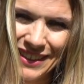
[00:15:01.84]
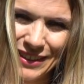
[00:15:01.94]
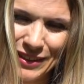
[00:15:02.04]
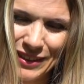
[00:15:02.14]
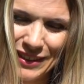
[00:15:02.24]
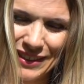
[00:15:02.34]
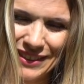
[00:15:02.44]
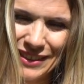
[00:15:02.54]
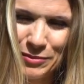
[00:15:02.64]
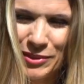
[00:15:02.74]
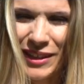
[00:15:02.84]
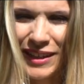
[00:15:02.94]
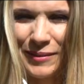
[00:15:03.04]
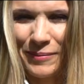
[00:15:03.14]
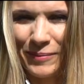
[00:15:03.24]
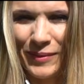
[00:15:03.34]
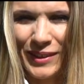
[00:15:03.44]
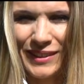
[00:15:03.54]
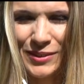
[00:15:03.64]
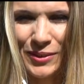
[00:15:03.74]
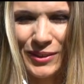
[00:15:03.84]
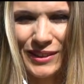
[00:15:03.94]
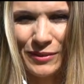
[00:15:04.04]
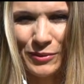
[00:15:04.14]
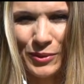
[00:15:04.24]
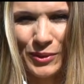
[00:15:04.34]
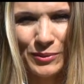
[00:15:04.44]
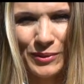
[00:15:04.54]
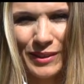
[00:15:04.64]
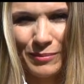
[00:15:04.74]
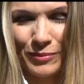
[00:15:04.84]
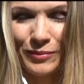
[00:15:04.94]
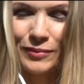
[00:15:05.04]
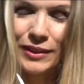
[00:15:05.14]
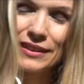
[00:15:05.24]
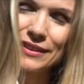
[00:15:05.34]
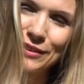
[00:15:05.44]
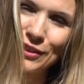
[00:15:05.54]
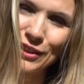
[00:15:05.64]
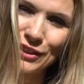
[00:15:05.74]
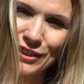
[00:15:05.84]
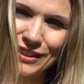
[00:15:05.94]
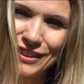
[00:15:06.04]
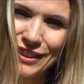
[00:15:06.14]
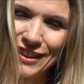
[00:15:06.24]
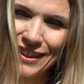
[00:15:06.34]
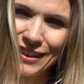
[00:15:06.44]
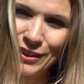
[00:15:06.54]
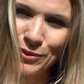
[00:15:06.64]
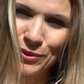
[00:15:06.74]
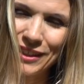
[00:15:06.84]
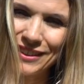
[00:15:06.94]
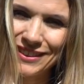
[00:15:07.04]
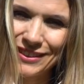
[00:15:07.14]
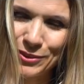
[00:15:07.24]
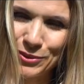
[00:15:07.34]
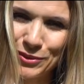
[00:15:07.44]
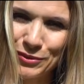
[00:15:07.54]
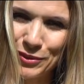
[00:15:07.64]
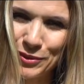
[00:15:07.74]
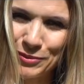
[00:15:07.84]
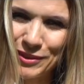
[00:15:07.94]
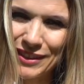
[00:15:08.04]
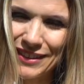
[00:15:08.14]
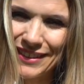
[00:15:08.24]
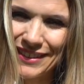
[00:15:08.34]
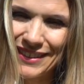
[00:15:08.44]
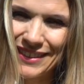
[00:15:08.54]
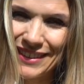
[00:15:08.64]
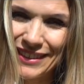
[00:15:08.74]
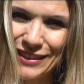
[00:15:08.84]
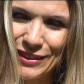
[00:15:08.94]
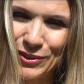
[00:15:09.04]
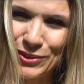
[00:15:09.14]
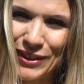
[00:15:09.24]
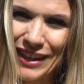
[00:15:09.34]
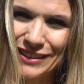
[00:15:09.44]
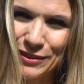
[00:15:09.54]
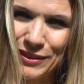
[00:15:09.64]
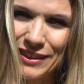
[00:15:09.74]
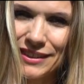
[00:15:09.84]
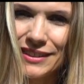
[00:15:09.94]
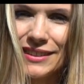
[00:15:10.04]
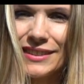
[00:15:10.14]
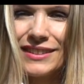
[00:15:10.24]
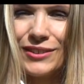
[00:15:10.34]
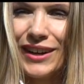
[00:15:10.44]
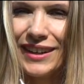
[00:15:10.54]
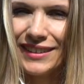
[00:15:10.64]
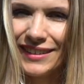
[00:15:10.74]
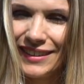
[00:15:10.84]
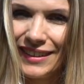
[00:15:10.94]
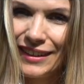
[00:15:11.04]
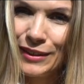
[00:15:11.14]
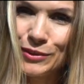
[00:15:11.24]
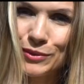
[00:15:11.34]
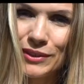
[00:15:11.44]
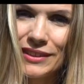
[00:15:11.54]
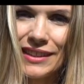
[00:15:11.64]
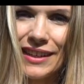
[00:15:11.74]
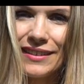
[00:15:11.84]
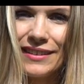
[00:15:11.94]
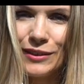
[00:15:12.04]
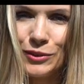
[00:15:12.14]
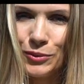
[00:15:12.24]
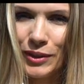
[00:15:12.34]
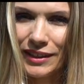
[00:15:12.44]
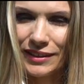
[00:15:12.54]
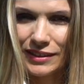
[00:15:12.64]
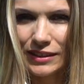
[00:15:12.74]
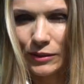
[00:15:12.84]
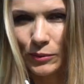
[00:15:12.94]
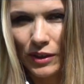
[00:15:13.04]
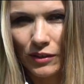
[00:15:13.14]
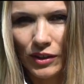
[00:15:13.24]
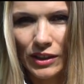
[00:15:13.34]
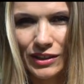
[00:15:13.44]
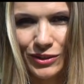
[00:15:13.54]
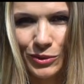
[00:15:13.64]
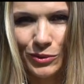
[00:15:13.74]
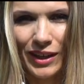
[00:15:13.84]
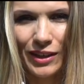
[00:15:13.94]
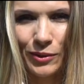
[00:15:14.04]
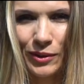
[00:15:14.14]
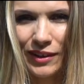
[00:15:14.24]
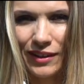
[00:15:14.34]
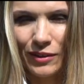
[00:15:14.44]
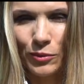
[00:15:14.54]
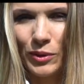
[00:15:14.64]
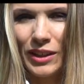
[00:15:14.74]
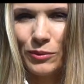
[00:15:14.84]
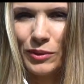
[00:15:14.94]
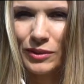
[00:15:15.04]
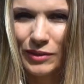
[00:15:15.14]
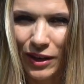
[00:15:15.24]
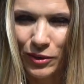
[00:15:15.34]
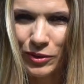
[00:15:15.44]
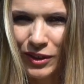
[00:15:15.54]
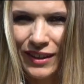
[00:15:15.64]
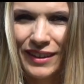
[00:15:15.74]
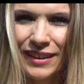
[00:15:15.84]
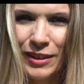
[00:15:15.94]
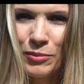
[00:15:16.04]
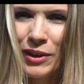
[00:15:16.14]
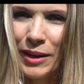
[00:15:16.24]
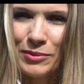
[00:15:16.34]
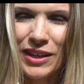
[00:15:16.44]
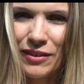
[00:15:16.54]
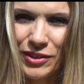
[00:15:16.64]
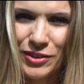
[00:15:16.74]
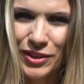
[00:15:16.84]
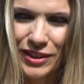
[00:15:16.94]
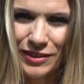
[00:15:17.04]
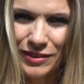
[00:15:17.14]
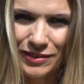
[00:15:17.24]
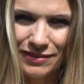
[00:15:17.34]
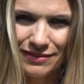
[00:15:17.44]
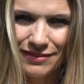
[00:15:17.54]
And then Gemini. In Taurus, of course, when it touches Uranus, it also forms, it also activates this trine between Saturn and Uranus, and whatever issue you had earlier in the week will now perhaps have a sudden